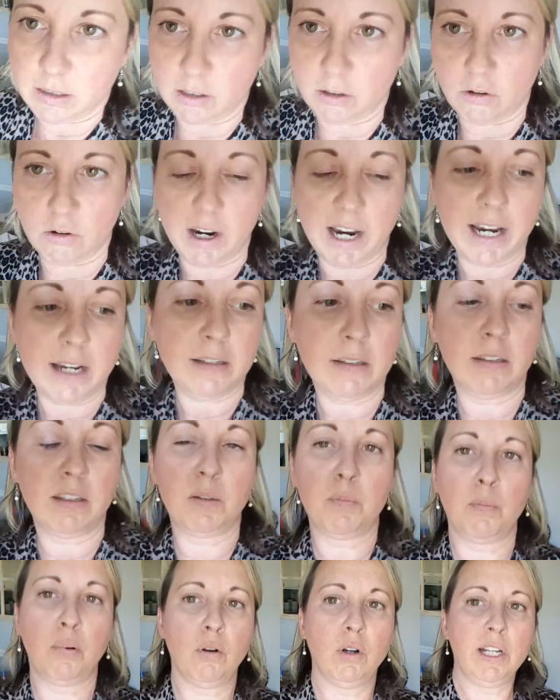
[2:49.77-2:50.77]
the grass is
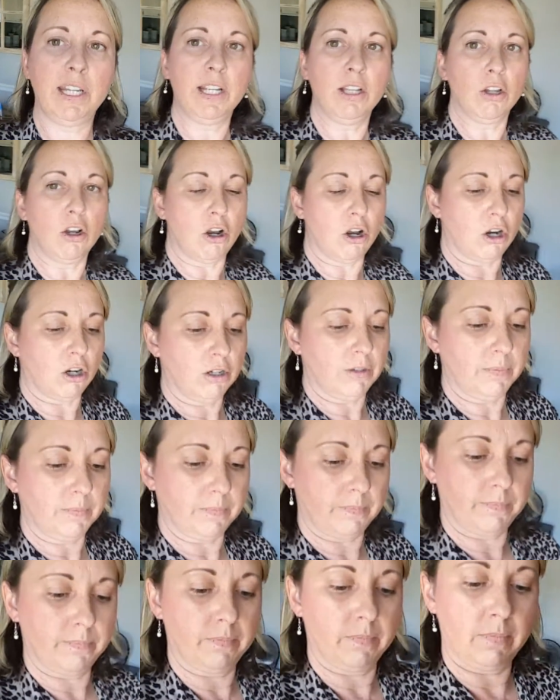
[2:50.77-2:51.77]
pretty long,
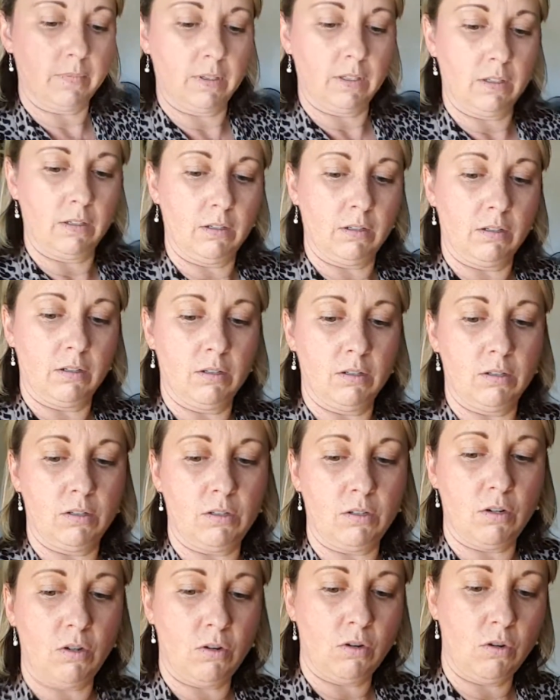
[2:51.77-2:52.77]

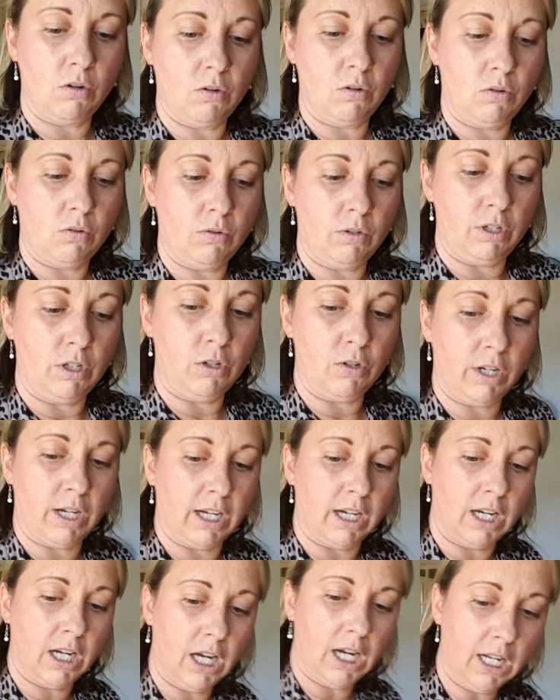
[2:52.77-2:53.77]
so you can
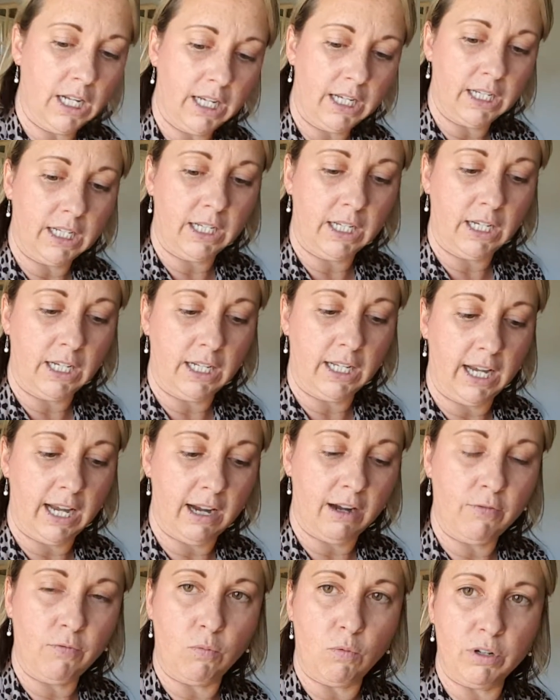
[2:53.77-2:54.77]
cut it in
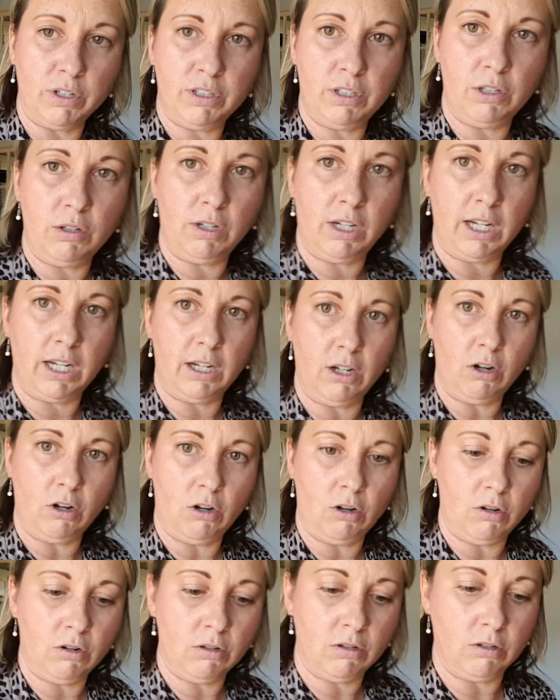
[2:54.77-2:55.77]
half once you get
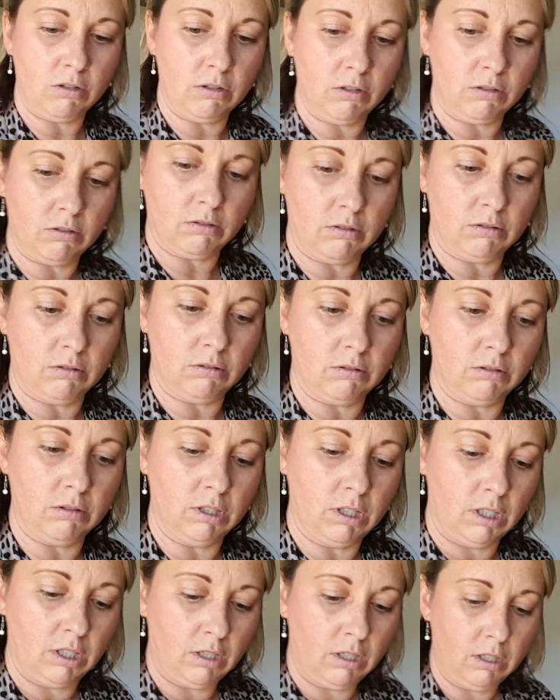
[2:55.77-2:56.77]
all the little
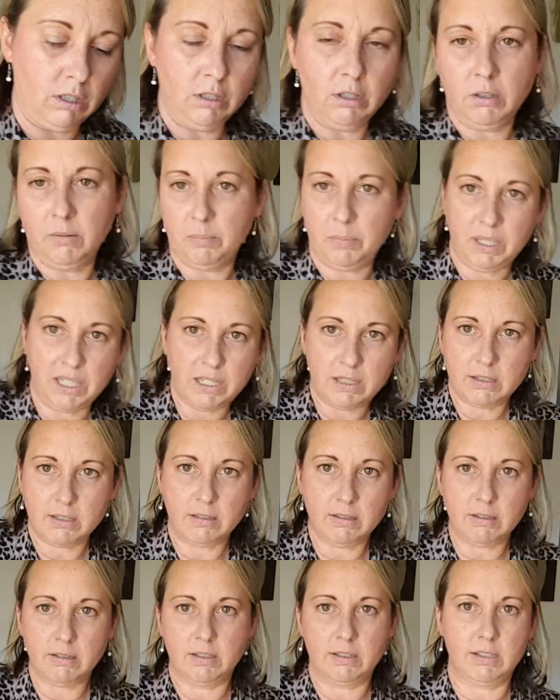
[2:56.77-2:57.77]

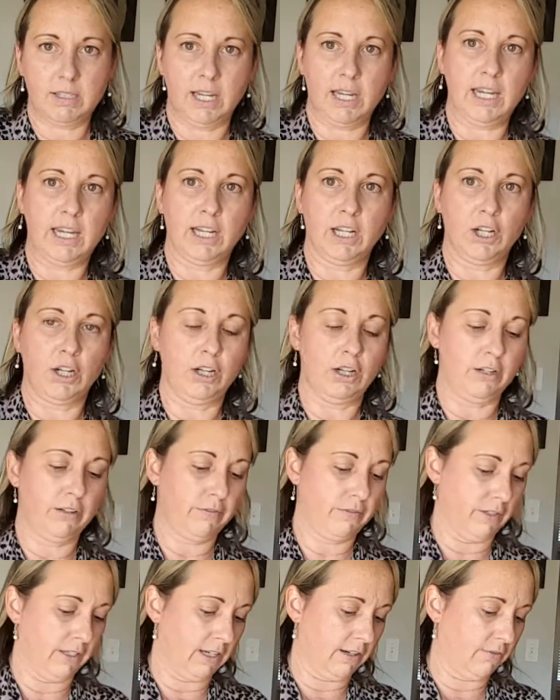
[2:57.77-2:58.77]
pieces taken
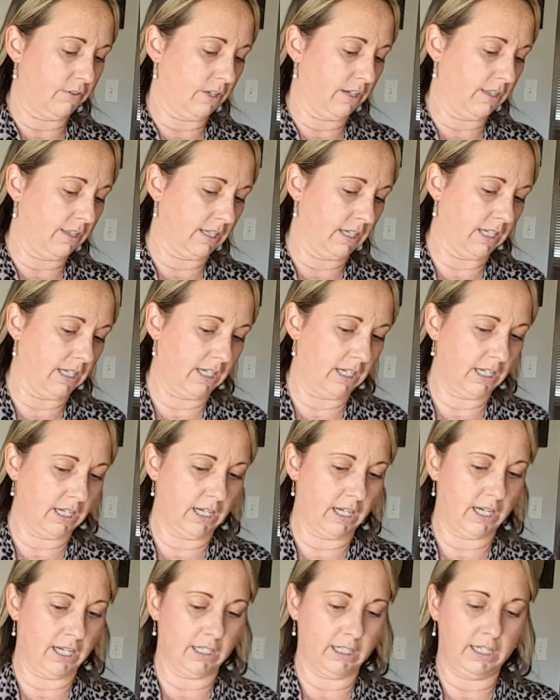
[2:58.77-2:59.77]
off and everything,
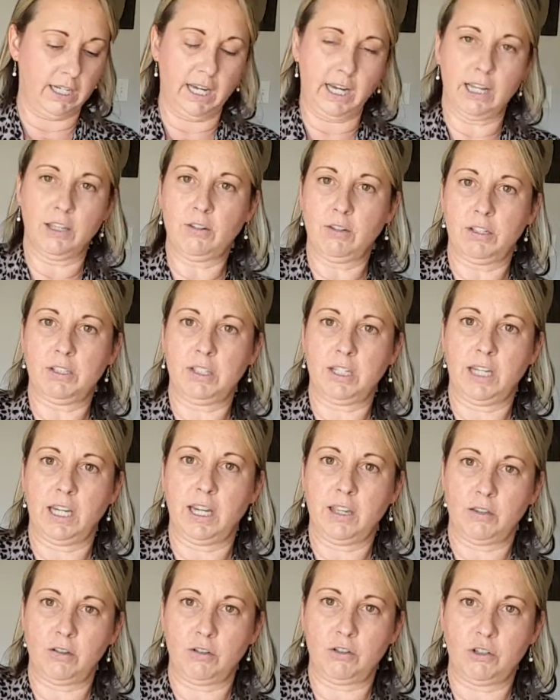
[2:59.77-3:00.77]
and gather it
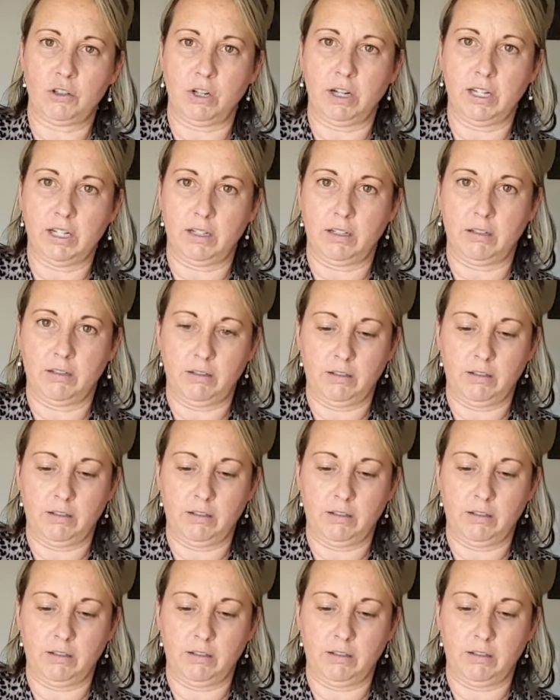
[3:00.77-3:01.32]
together, try to